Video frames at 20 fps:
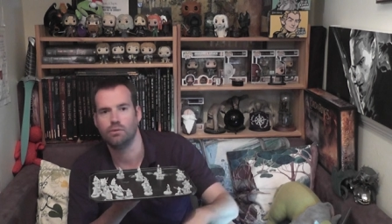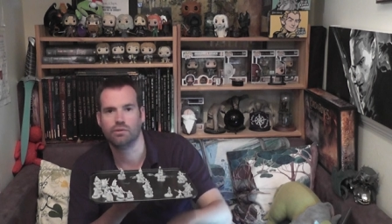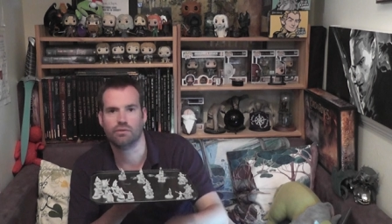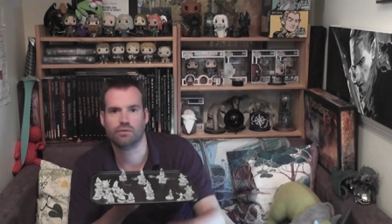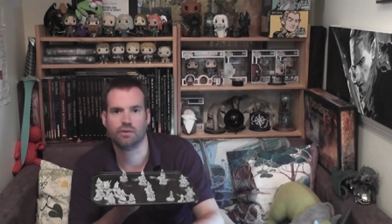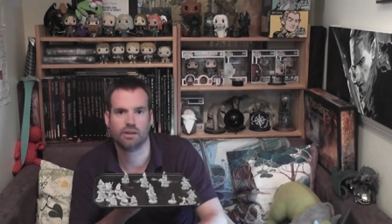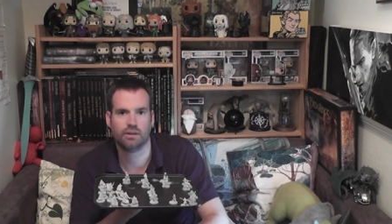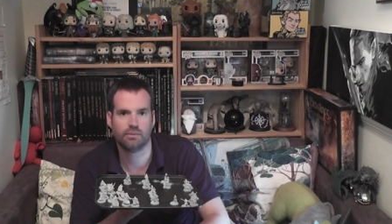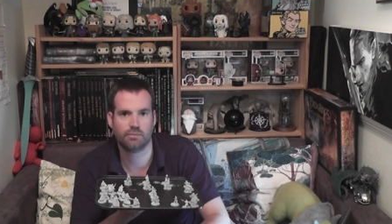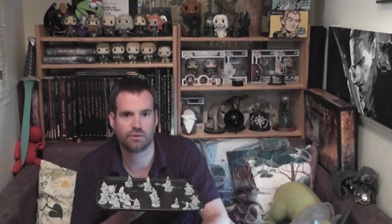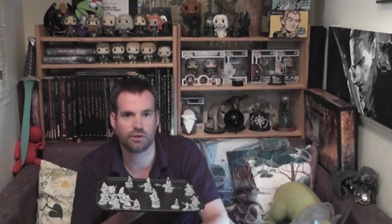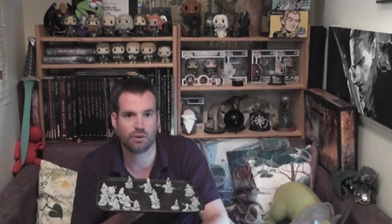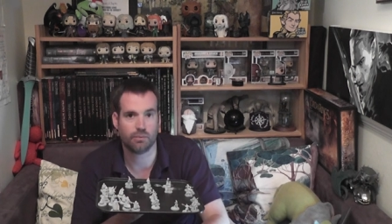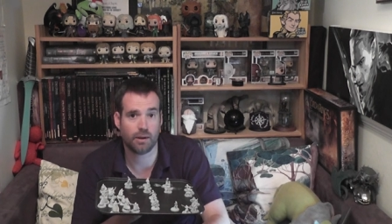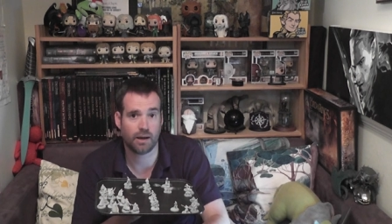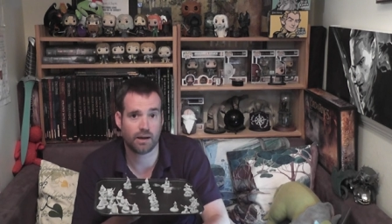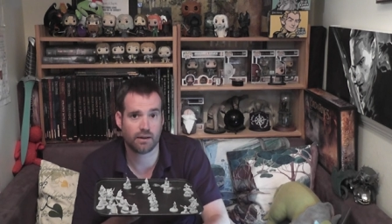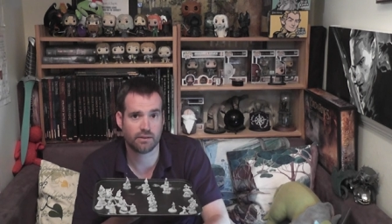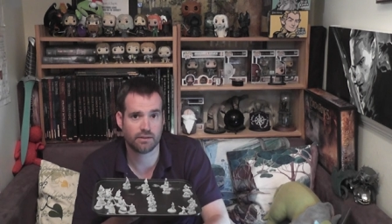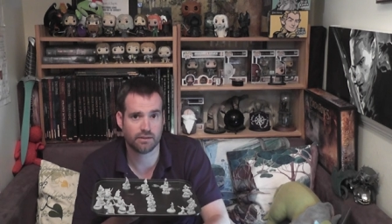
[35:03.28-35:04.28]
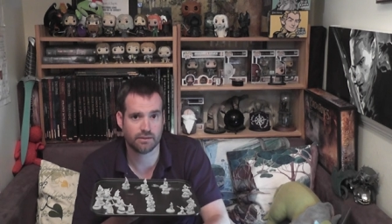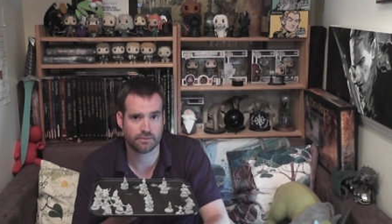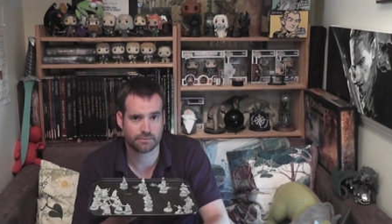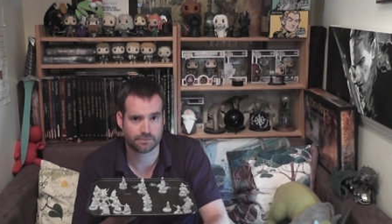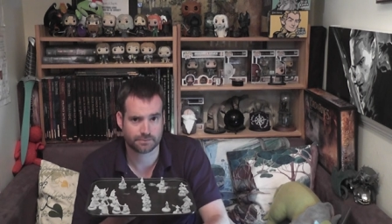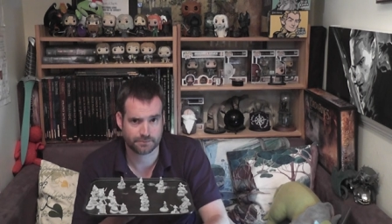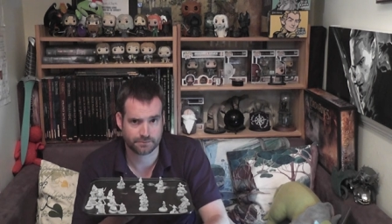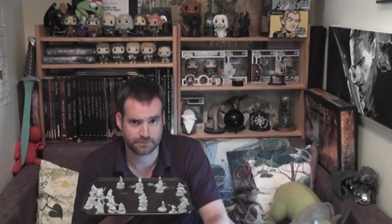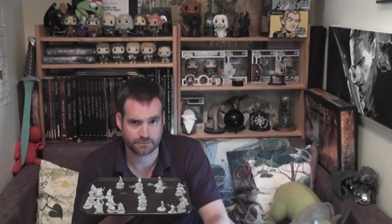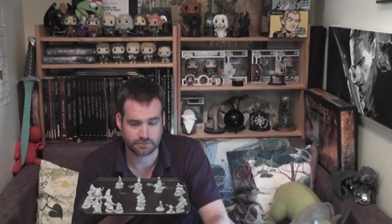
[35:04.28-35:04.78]
with um, Tom Harrison
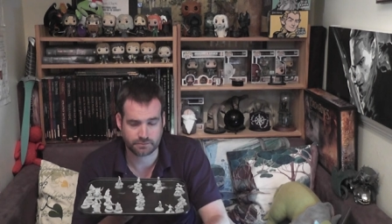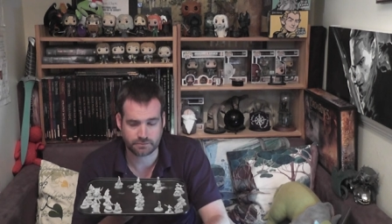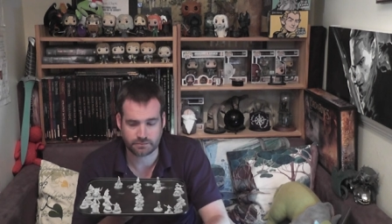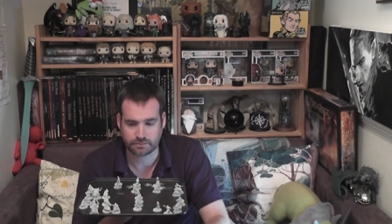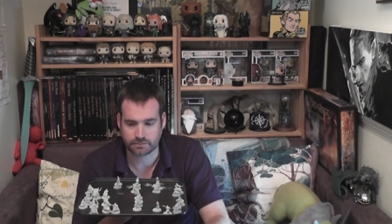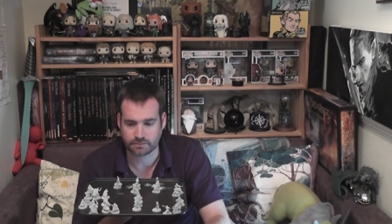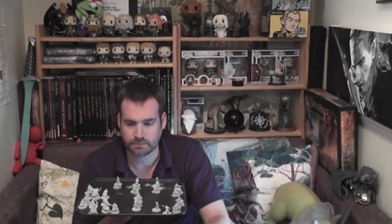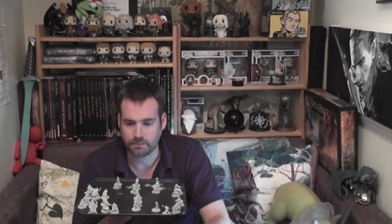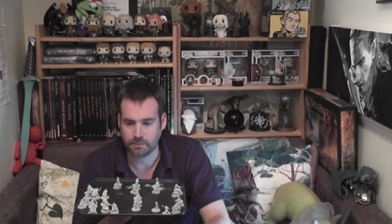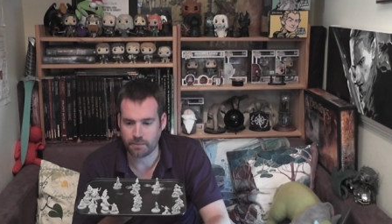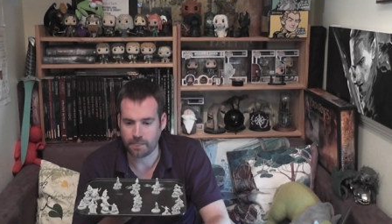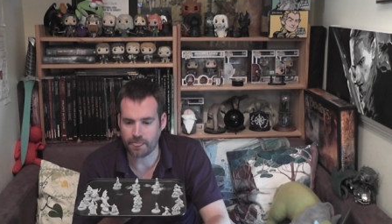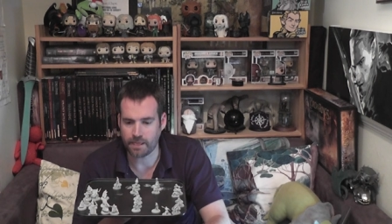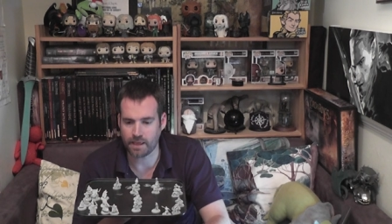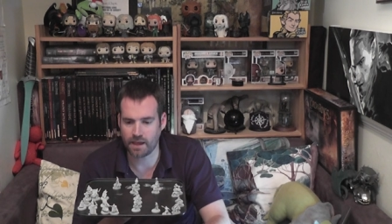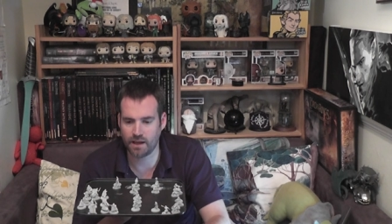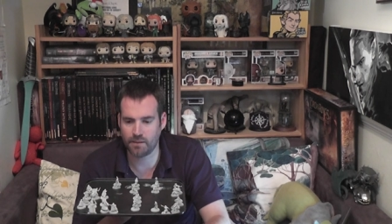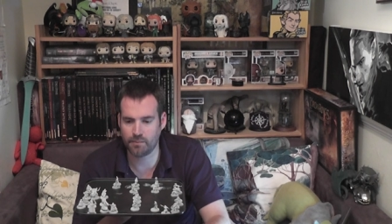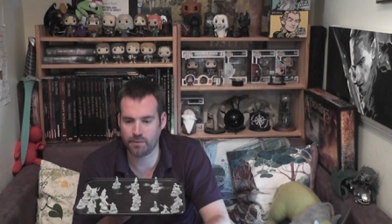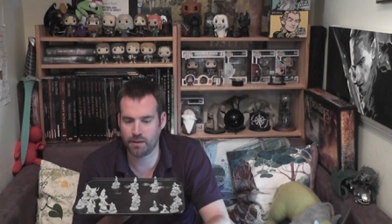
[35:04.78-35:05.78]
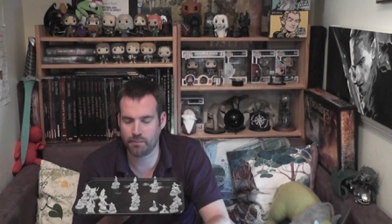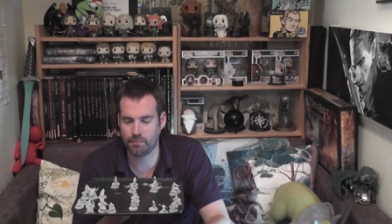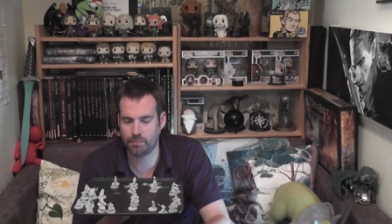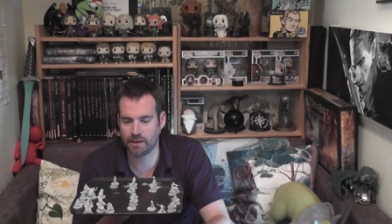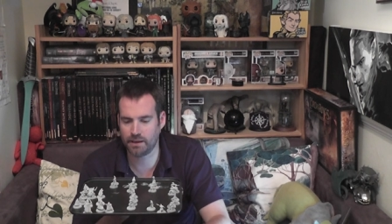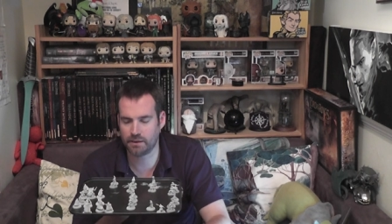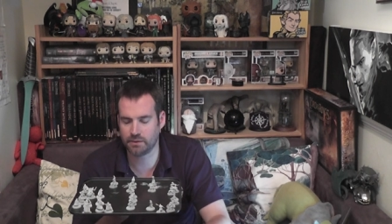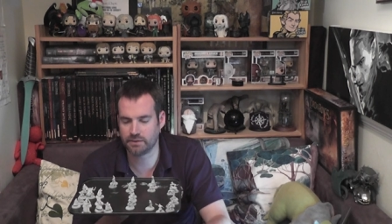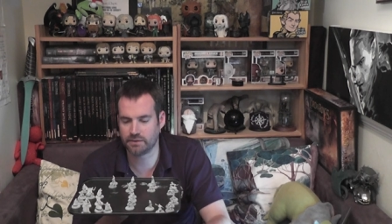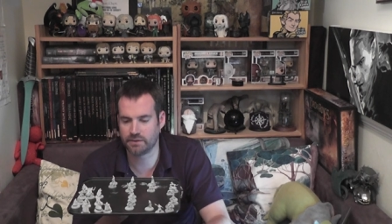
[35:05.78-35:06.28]
um,
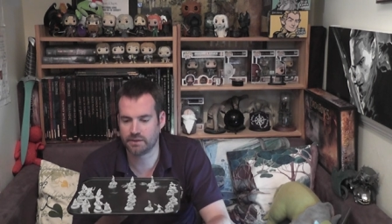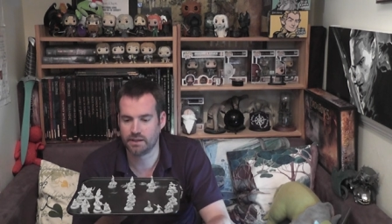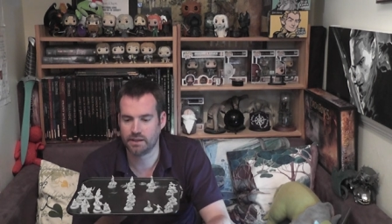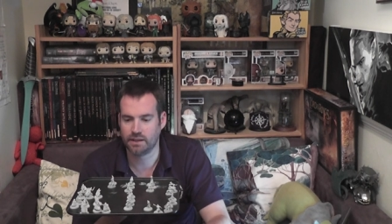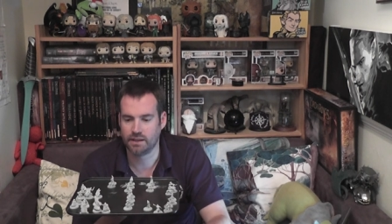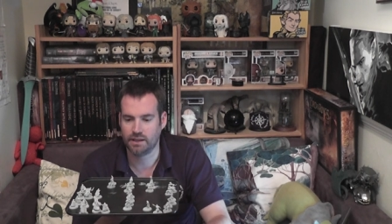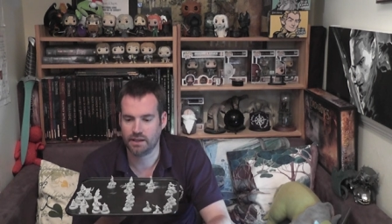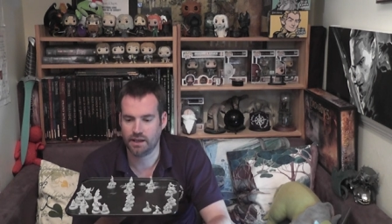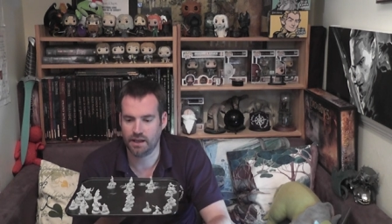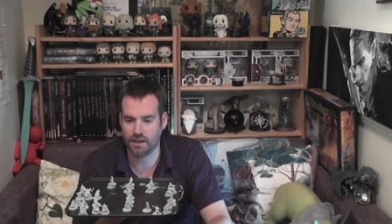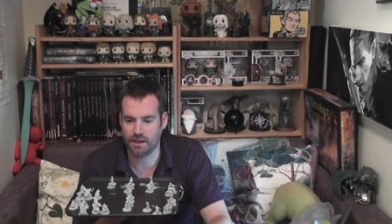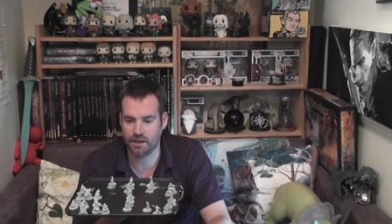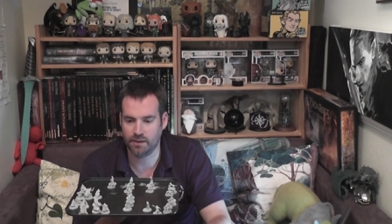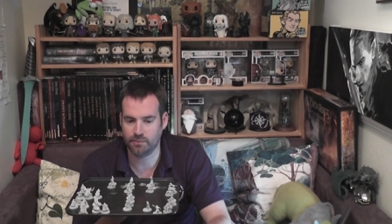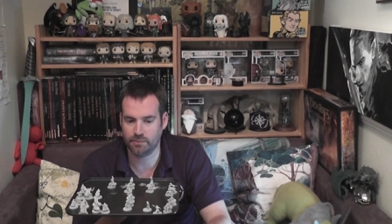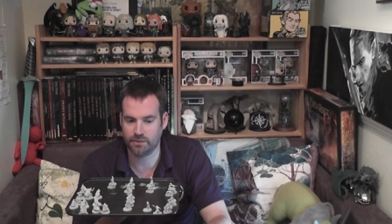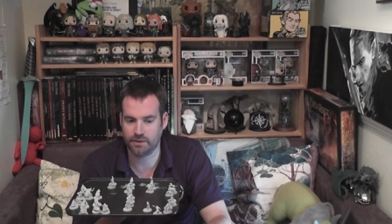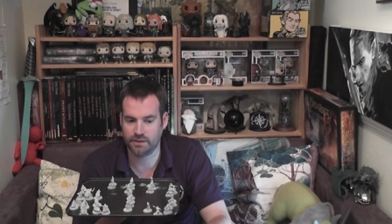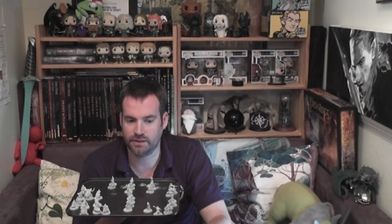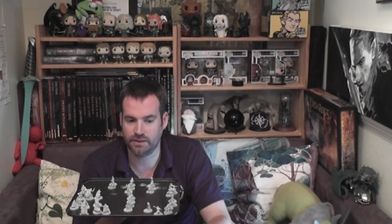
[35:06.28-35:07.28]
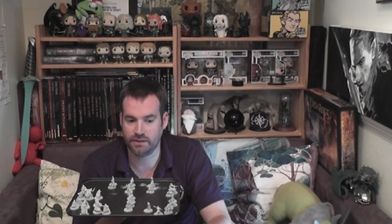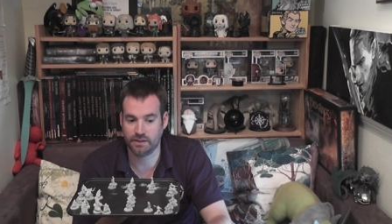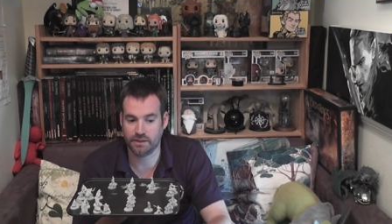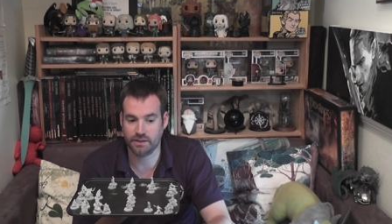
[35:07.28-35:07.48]
about um, the,